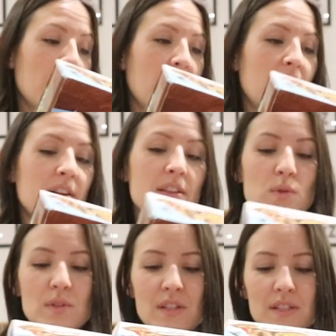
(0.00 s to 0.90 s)
and
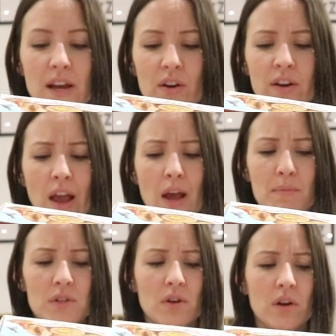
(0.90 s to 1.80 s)
this was a set on
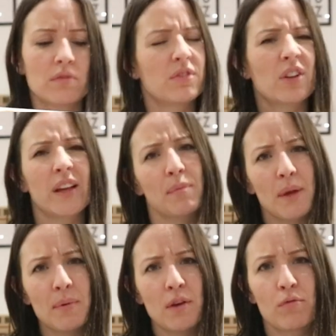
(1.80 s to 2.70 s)
Amazon for like
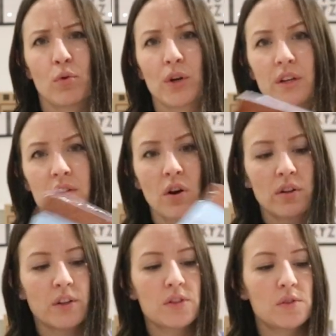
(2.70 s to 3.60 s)
maybe
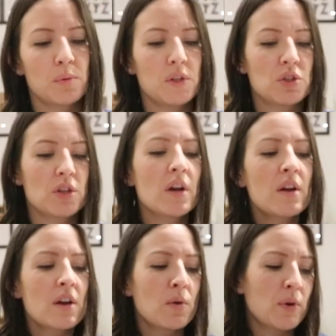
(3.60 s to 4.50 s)
$40, which oh.
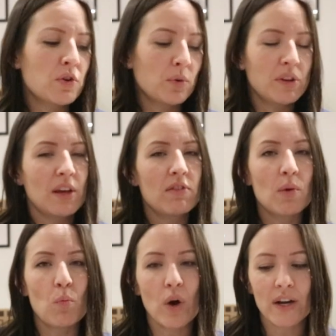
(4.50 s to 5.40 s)
when you're only giving
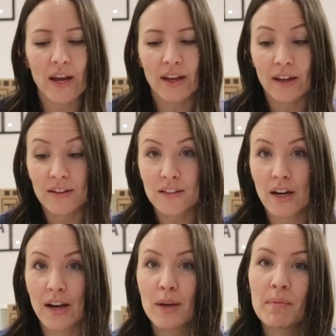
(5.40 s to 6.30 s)
them one egg at a
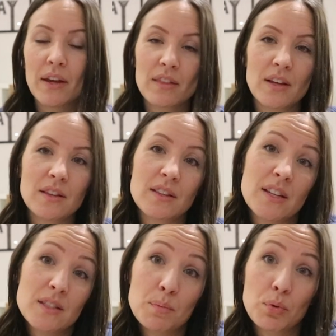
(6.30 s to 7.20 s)
time, I think that
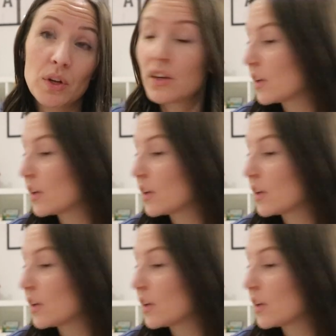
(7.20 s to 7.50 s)
that's pretty